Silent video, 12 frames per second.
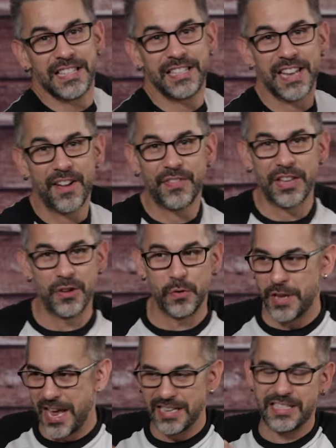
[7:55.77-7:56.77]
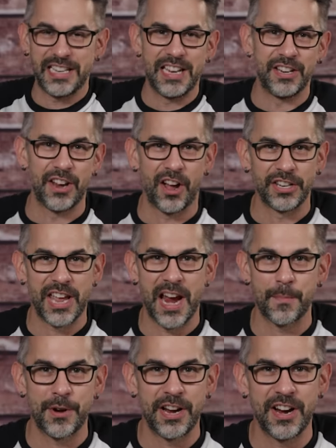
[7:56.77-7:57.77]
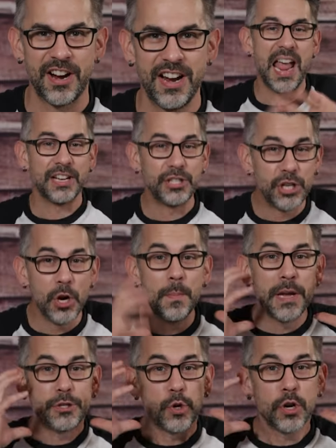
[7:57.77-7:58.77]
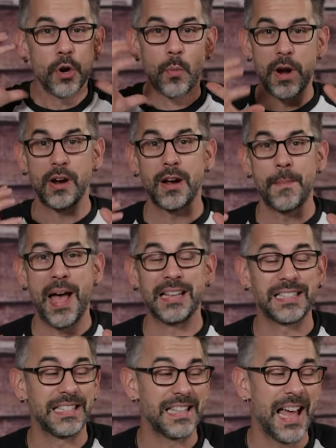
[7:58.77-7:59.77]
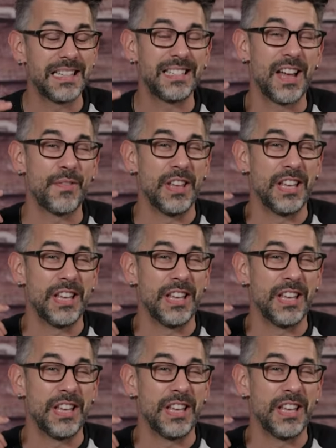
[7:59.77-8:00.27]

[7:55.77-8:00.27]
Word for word: and stuff that you can't see in, on camera here. And two, make sure you're wearing a mask because that stuff